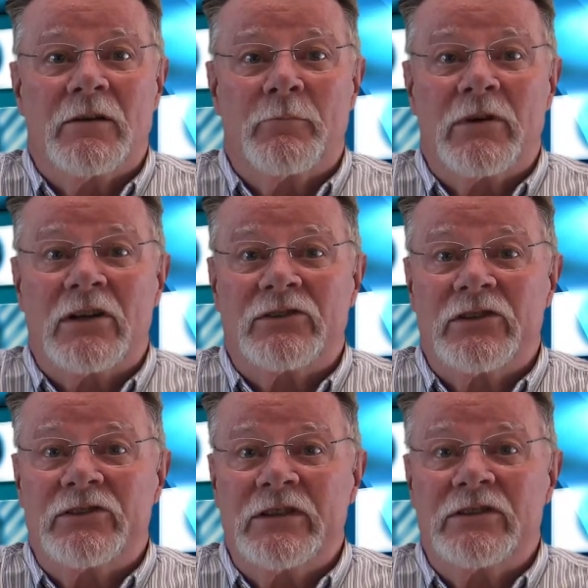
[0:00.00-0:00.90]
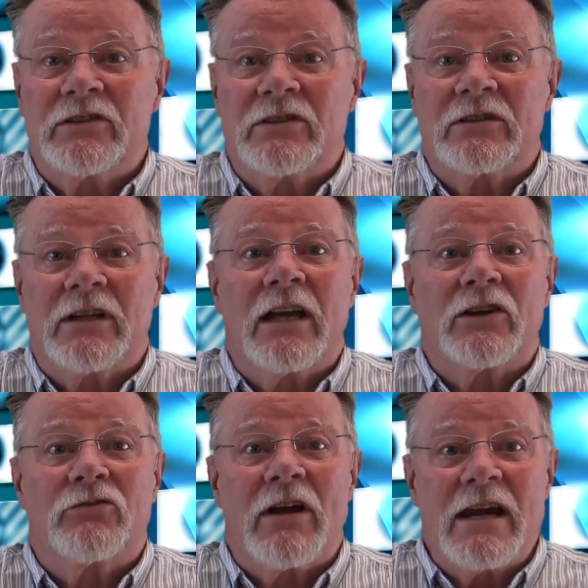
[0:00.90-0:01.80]
plus assistance
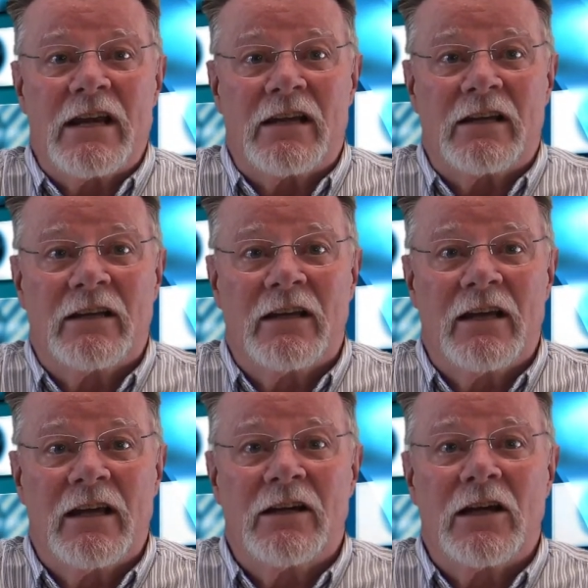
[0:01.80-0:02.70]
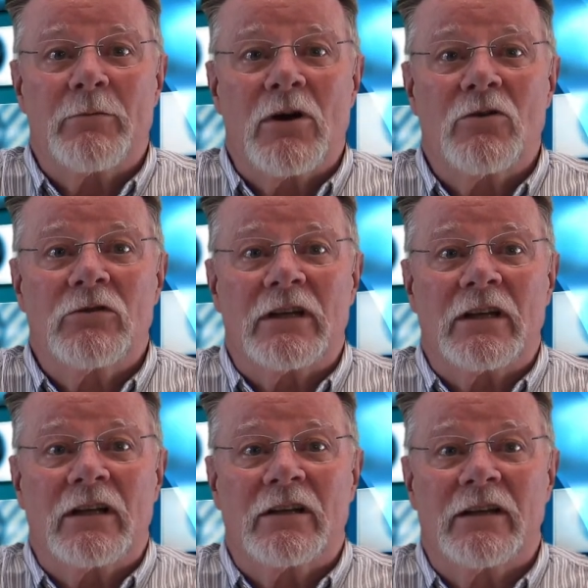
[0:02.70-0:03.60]
and training in
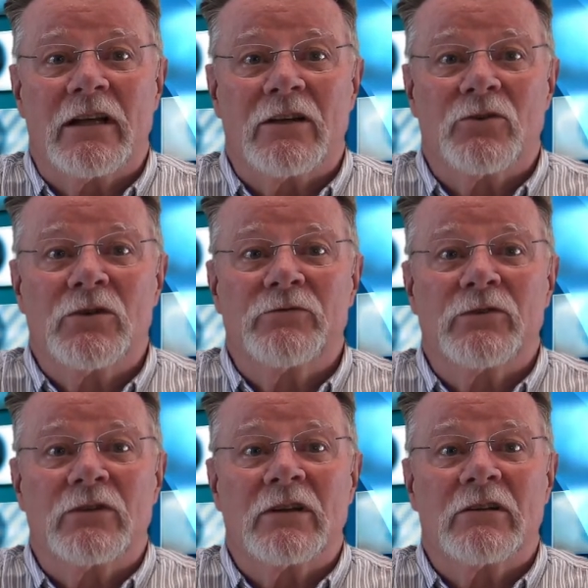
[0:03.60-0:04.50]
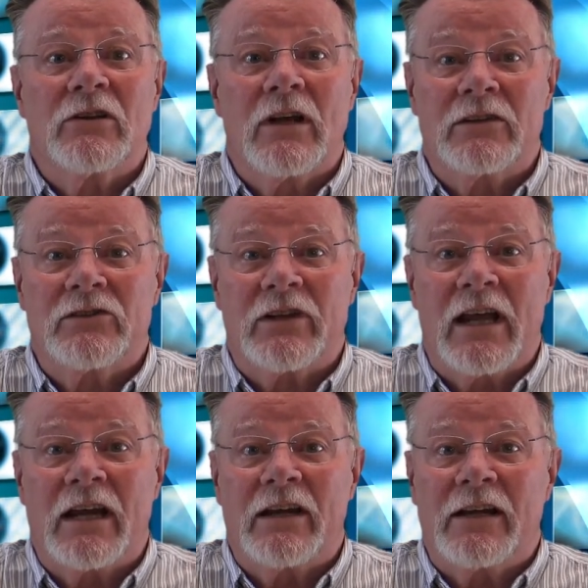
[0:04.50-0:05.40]
upholding their lawful
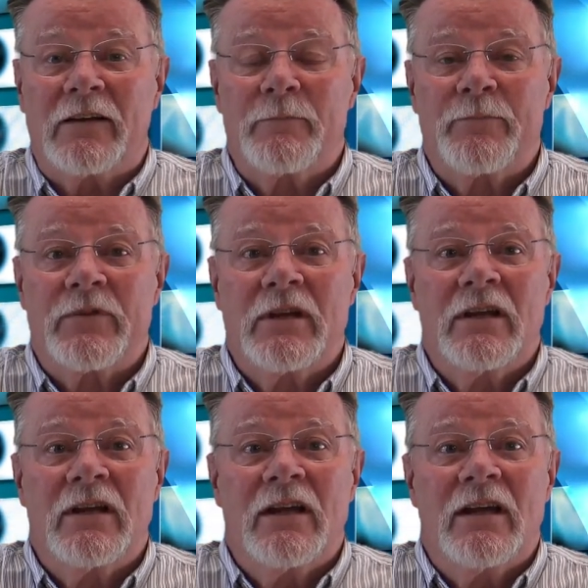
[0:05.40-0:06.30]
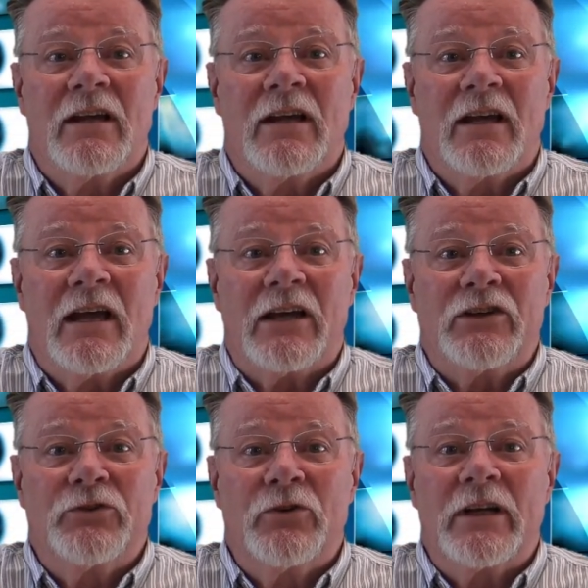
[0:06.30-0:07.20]
standing and
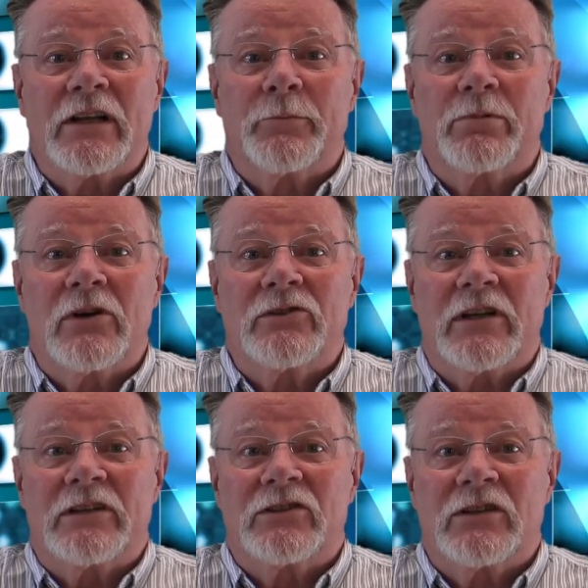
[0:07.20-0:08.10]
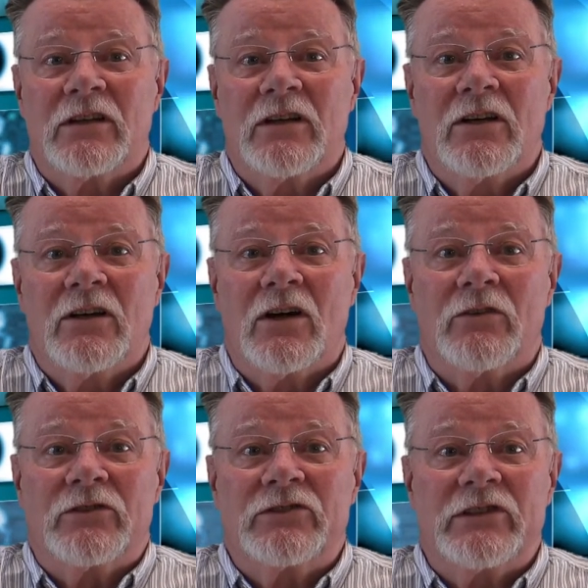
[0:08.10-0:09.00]
joining the process
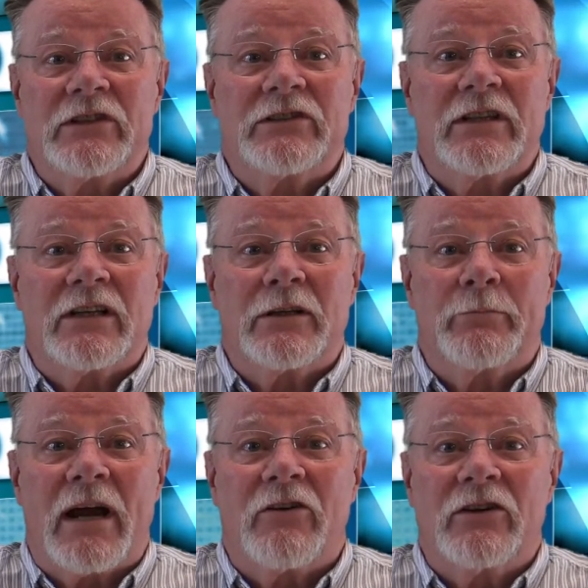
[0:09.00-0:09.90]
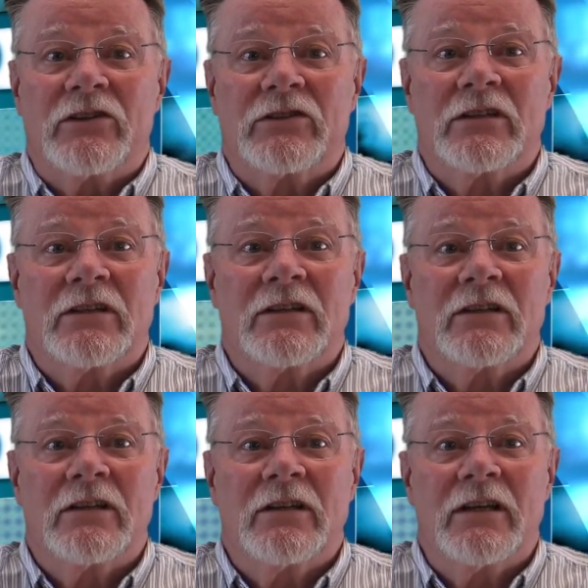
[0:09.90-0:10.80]
of assisting the barons
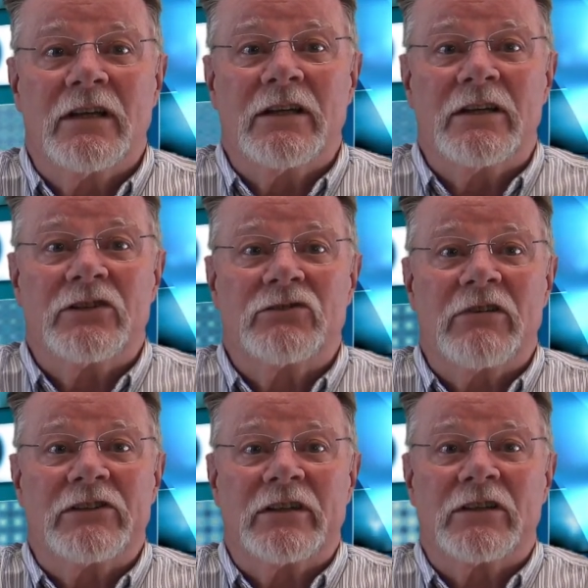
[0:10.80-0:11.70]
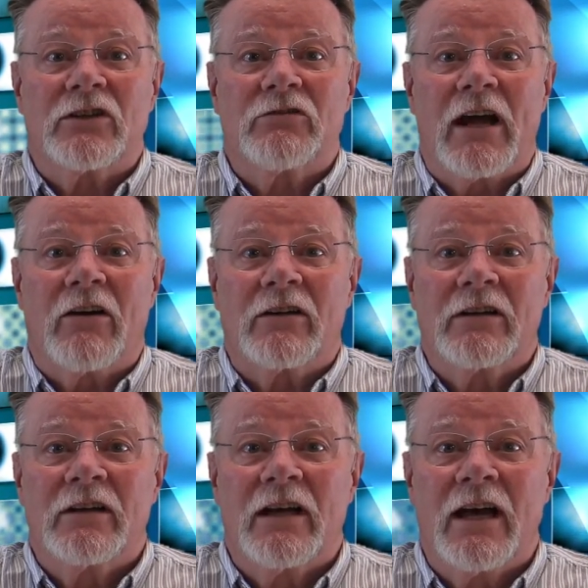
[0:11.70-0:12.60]
in distressing the Crown
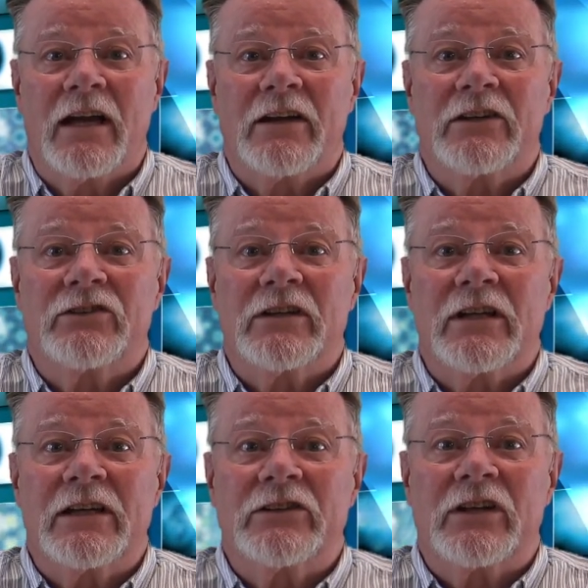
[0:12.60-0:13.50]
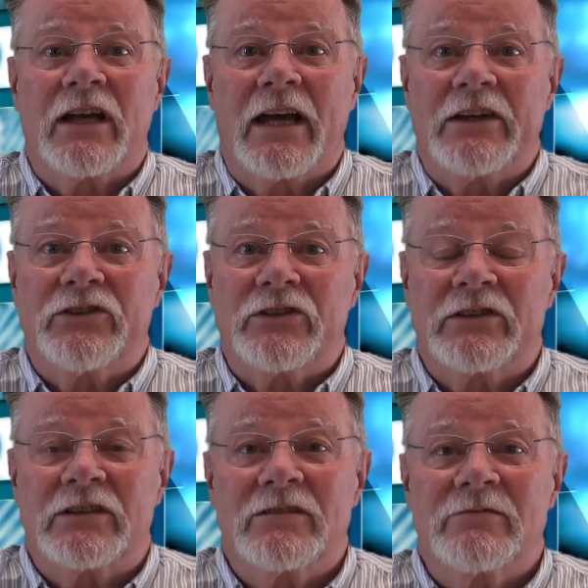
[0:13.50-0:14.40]
and its alleged agents.